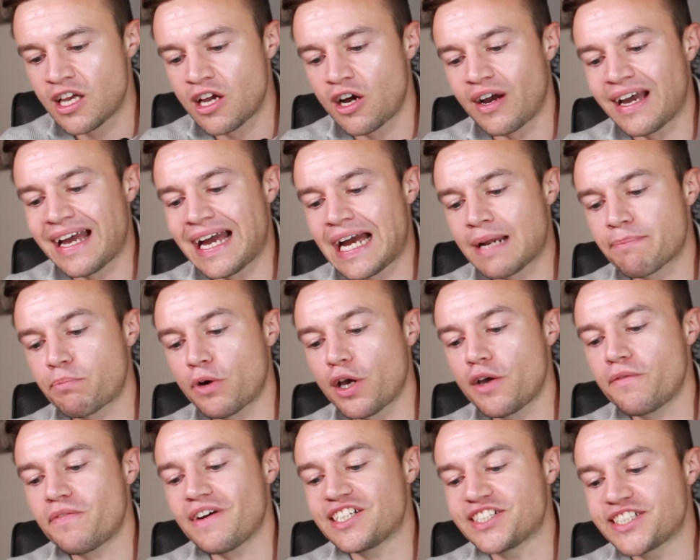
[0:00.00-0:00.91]
I had
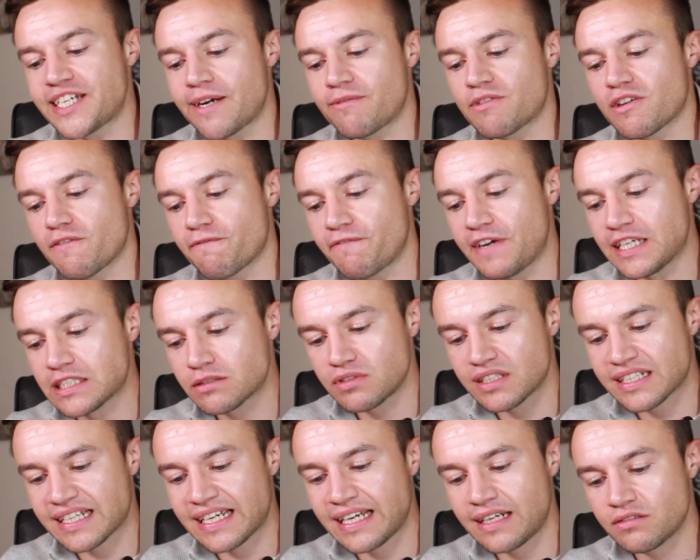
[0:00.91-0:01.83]
both a general investment
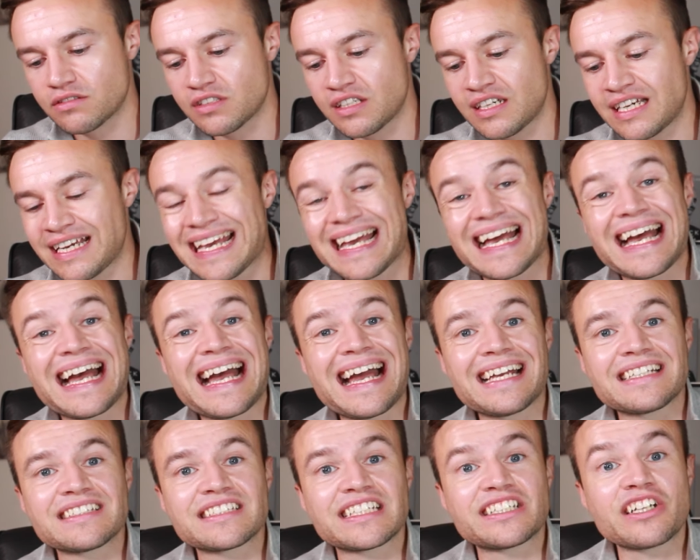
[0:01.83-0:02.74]
account
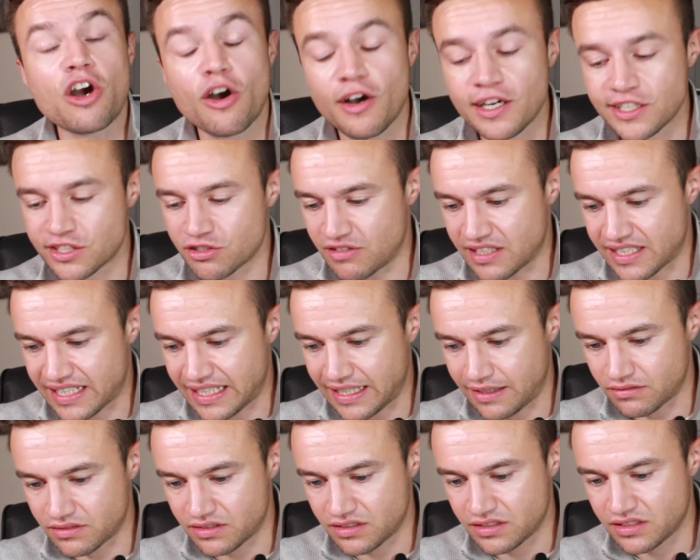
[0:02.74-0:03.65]
and an ISA
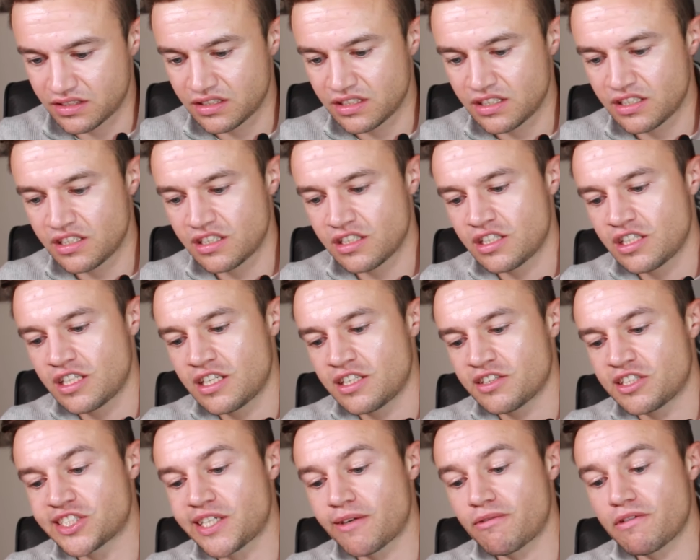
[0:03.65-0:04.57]
account.
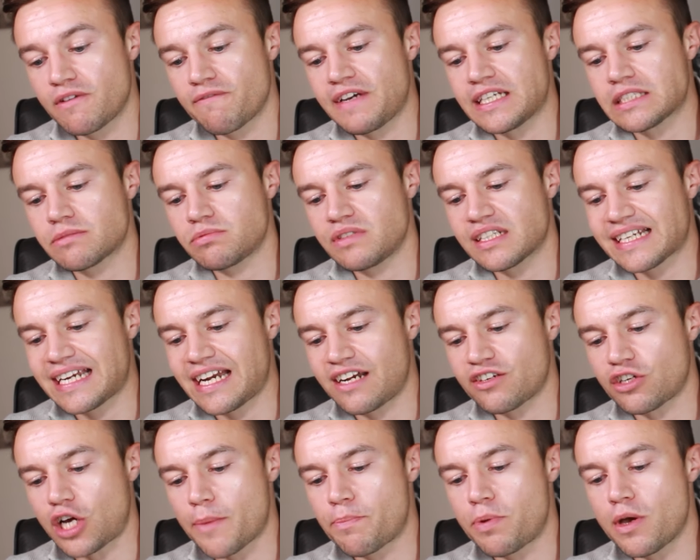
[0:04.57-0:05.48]
The general investment
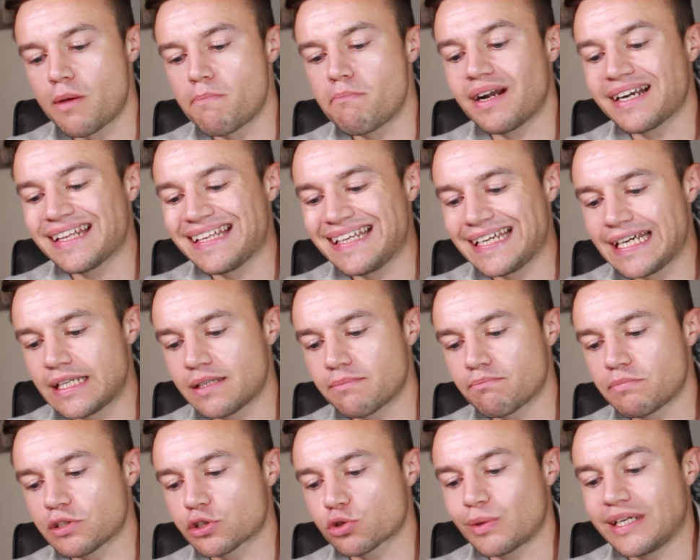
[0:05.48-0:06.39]
account I put money in
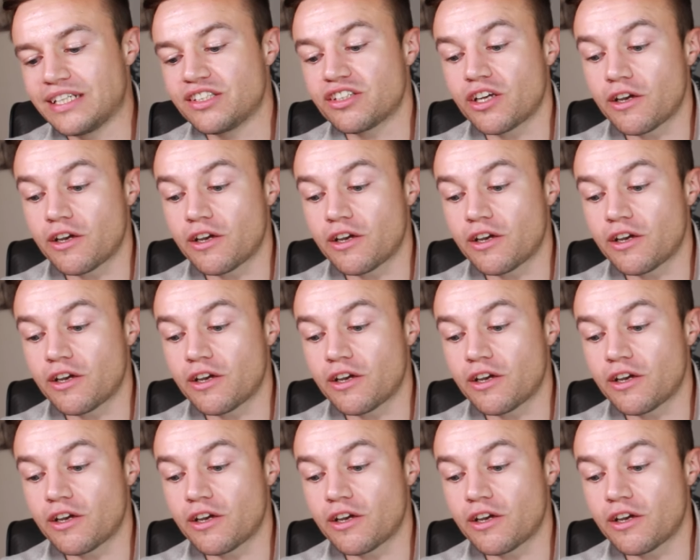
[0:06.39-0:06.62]
between